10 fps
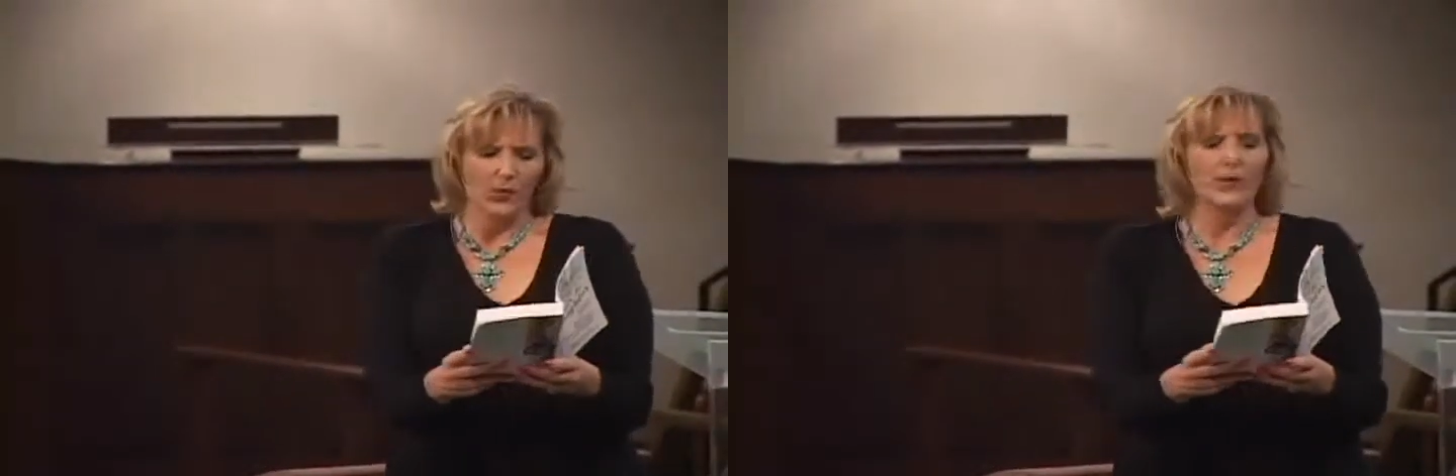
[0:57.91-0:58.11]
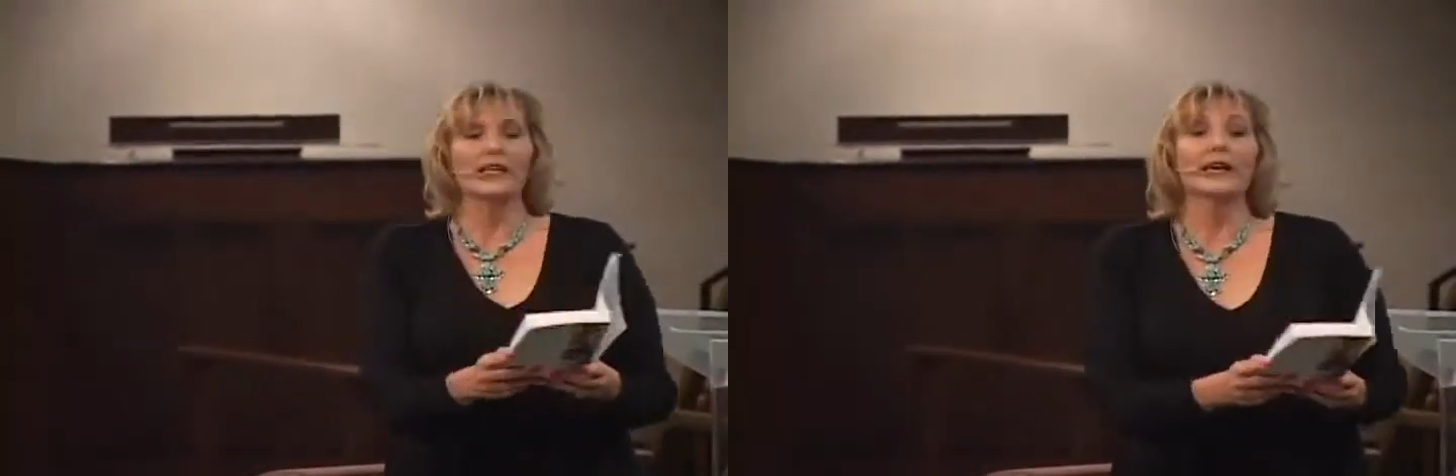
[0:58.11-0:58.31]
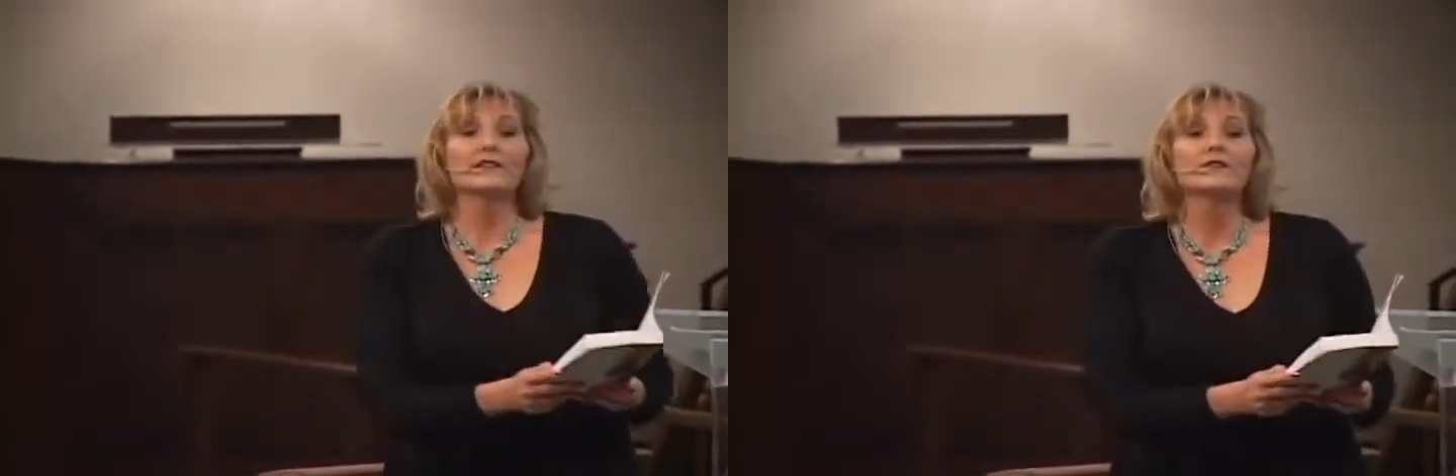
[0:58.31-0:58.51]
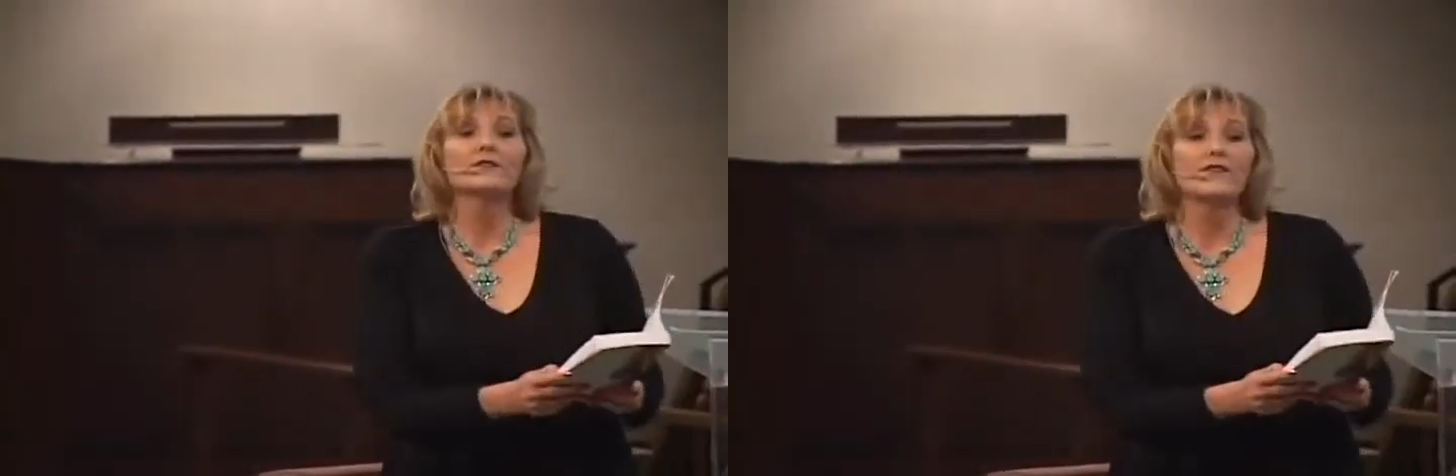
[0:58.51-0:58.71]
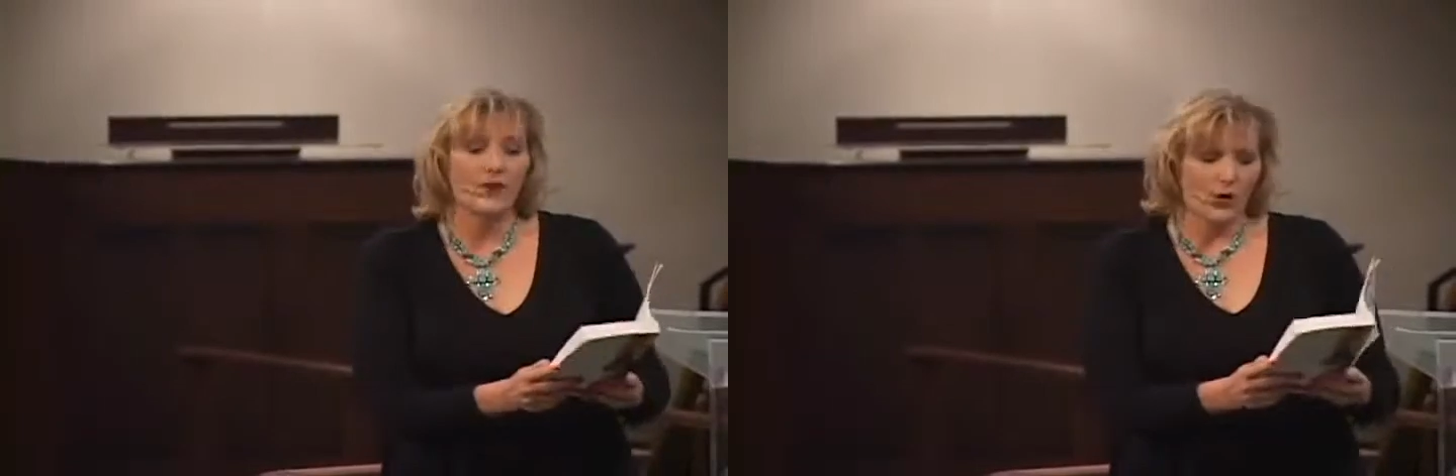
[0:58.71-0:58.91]
when he answered
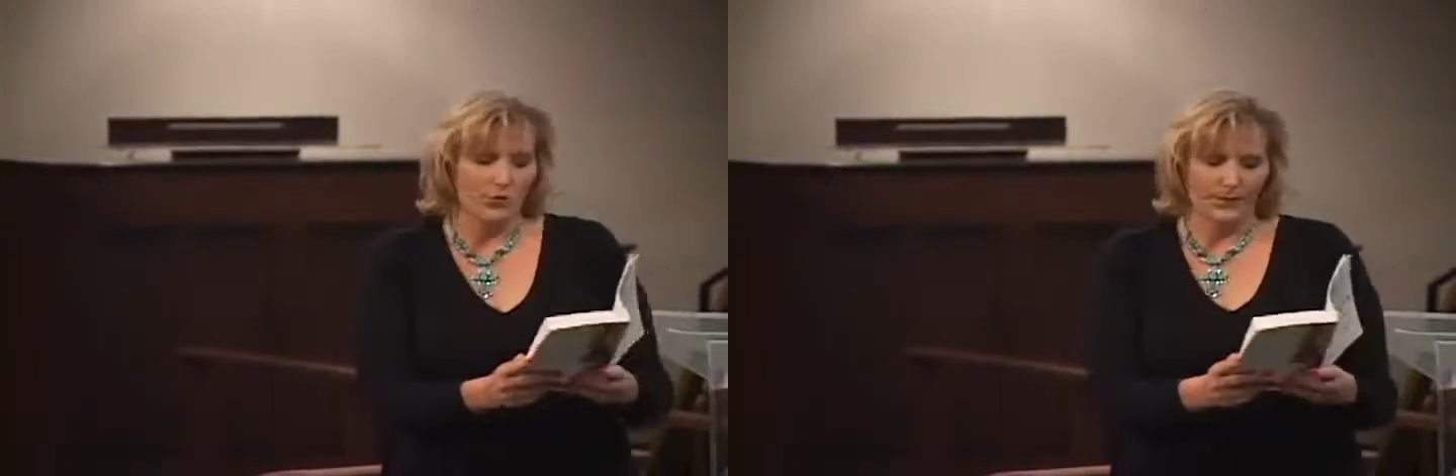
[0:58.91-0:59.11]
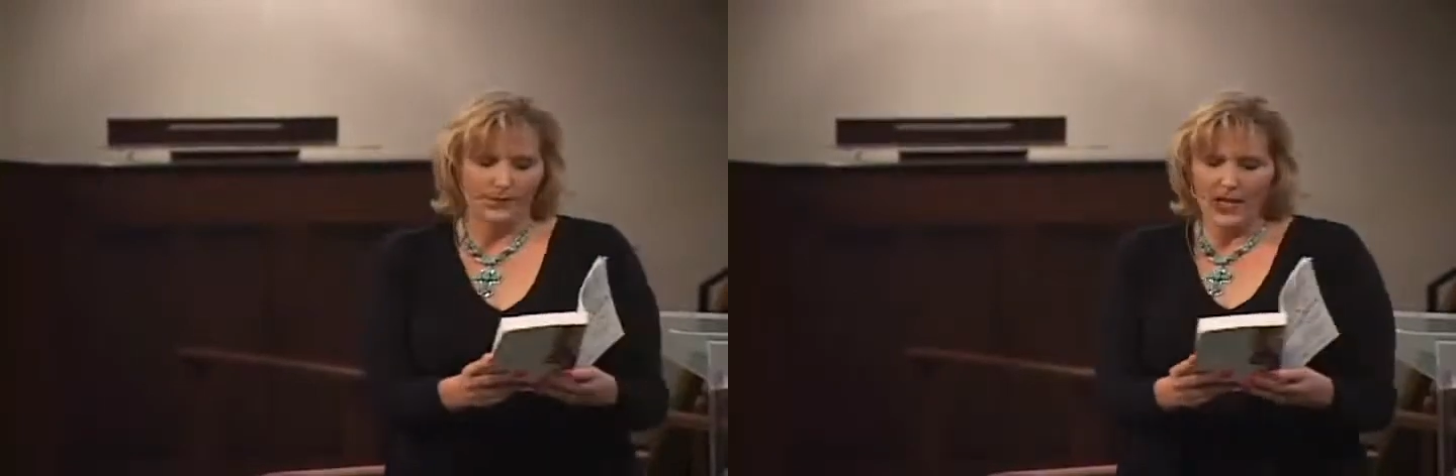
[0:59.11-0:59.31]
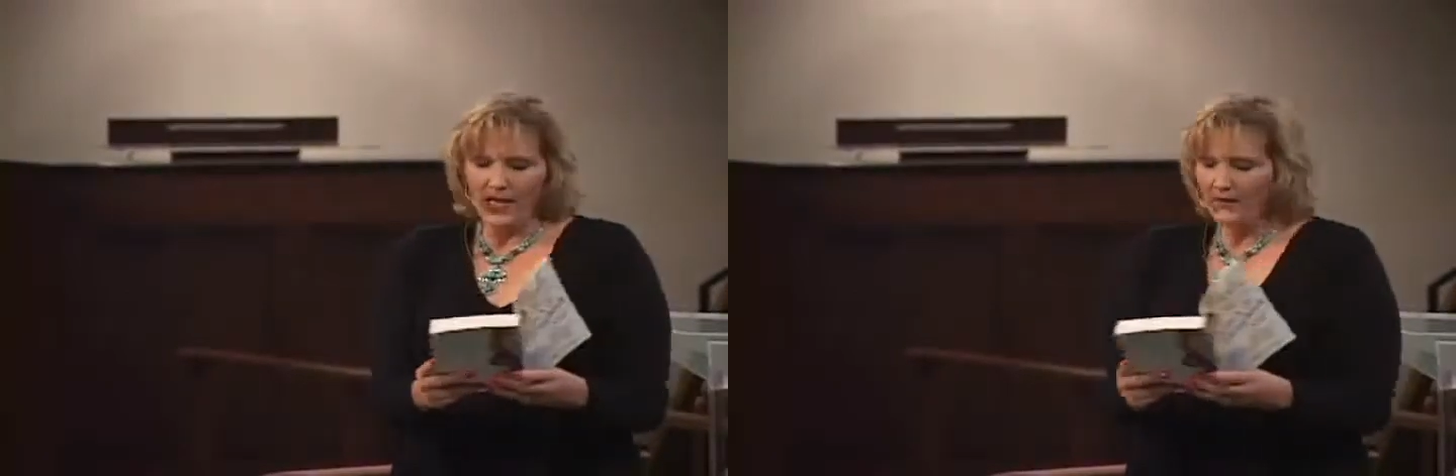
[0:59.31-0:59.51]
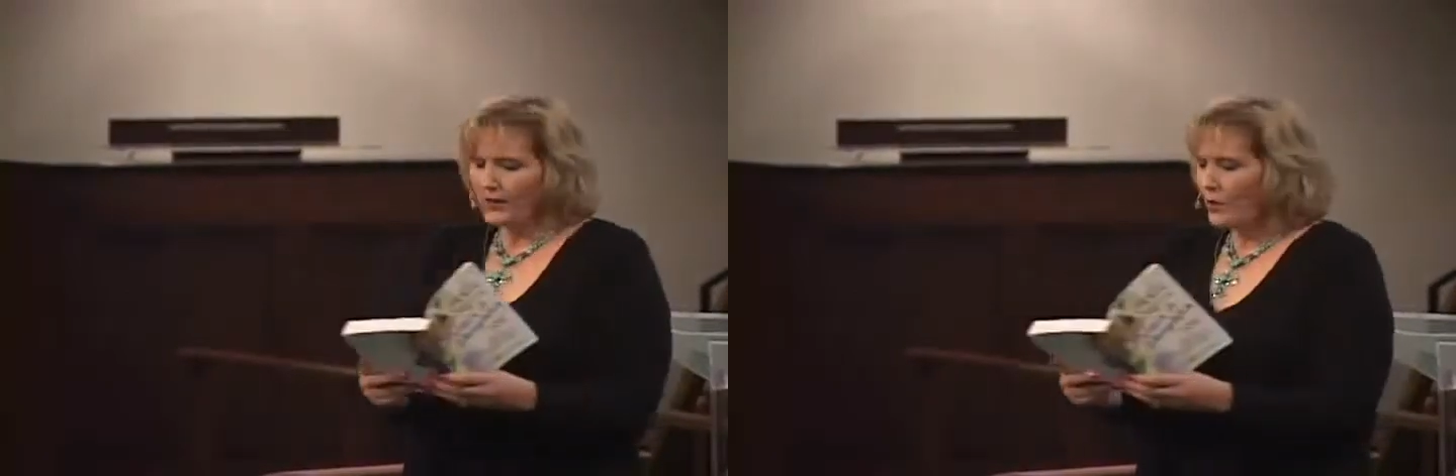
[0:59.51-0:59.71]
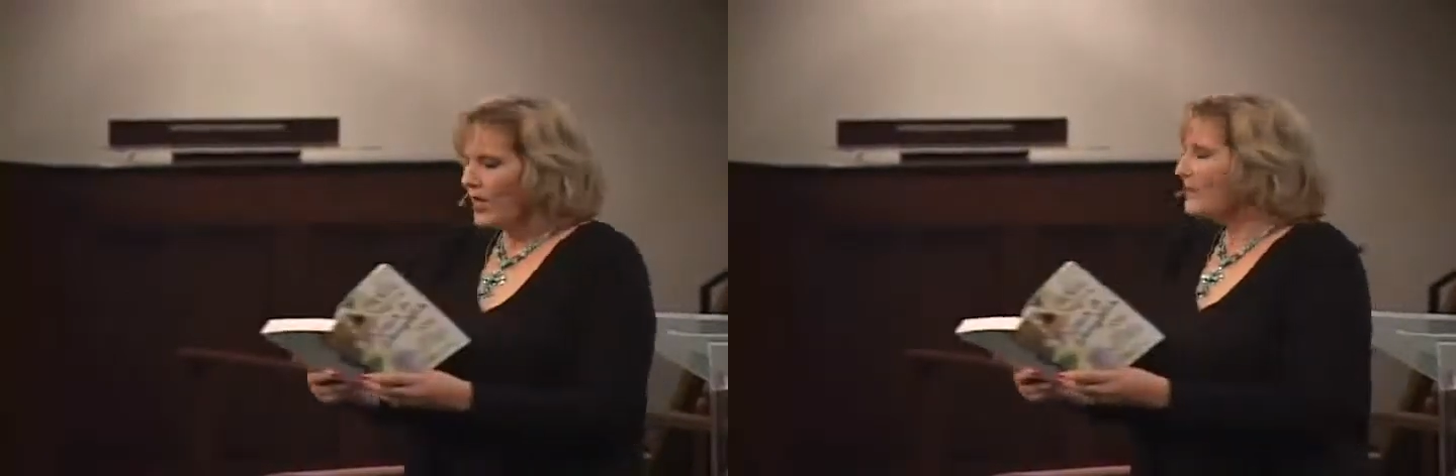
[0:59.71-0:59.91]
the phone.
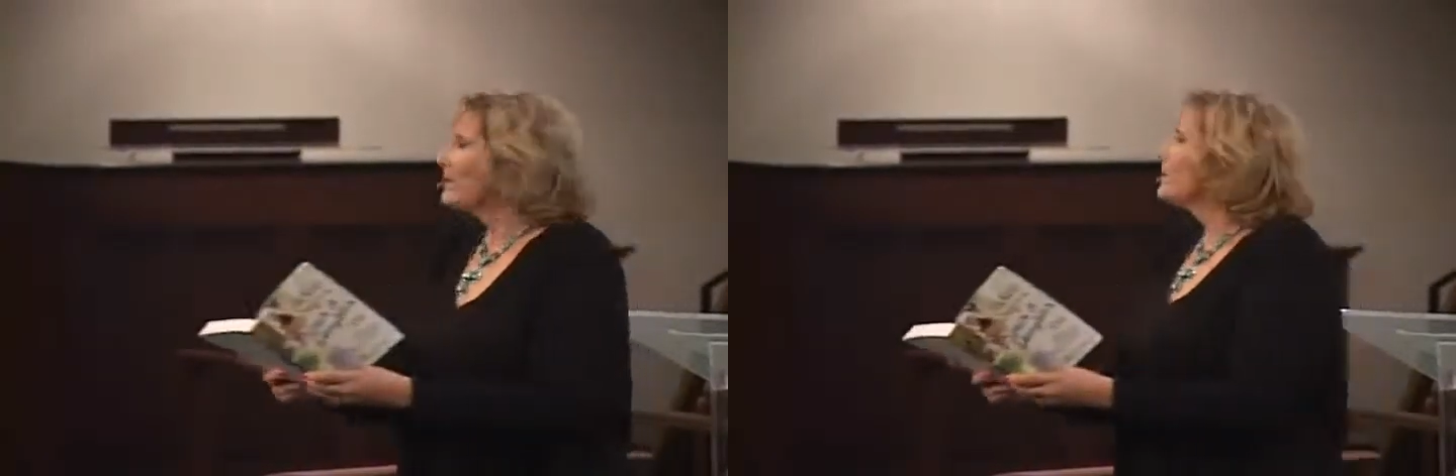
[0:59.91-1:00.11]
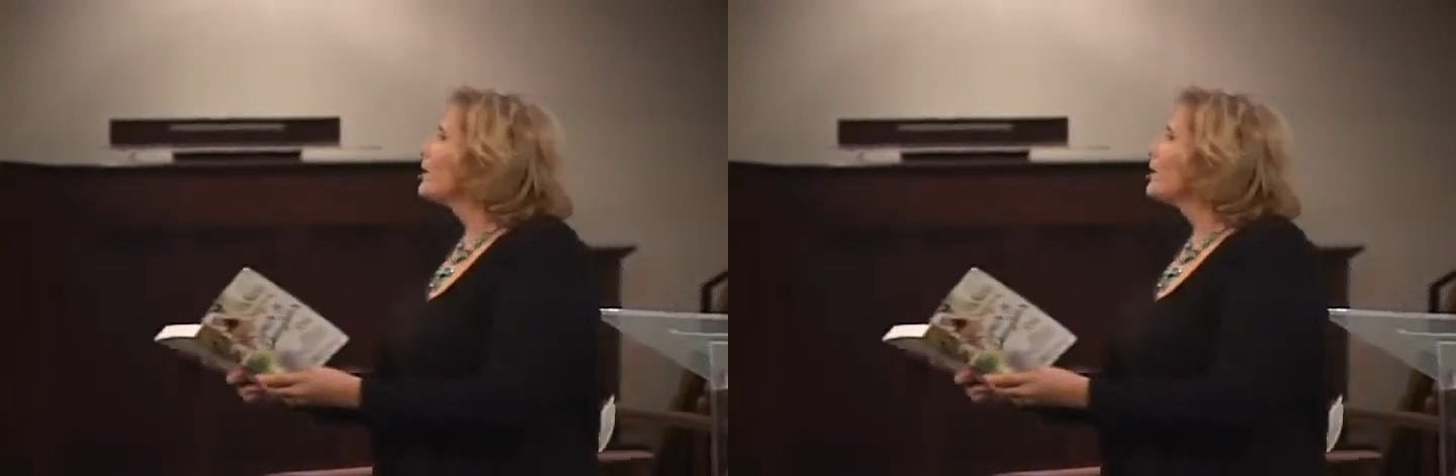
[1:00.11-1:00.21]
Even though I had been